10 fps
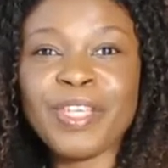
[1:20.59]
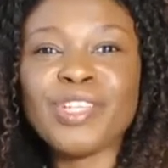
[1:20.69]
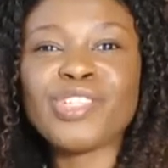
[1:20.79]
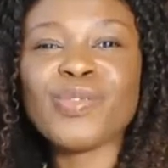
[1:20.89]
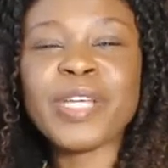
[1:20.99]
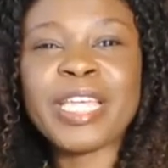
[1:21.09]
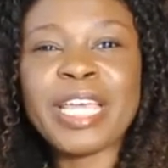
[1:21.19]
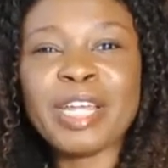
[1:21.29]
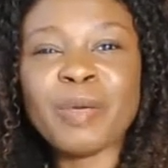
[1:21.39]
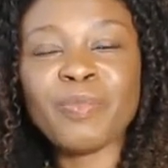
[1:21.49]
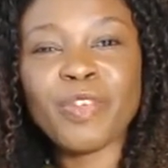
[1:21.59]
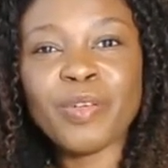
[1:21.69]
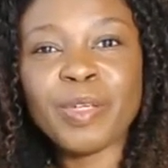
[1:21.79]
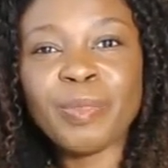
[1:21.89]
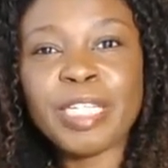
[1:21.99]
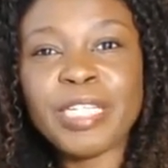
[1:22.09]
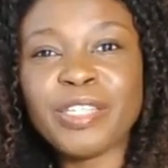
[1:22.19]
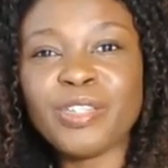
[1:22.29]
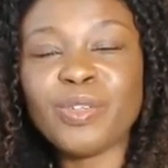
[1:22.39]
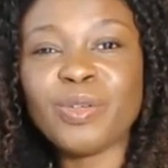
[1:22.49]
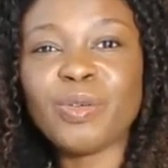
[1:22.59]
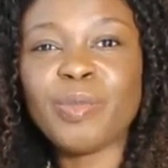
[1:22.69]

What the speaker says: So again, I'm very pleased to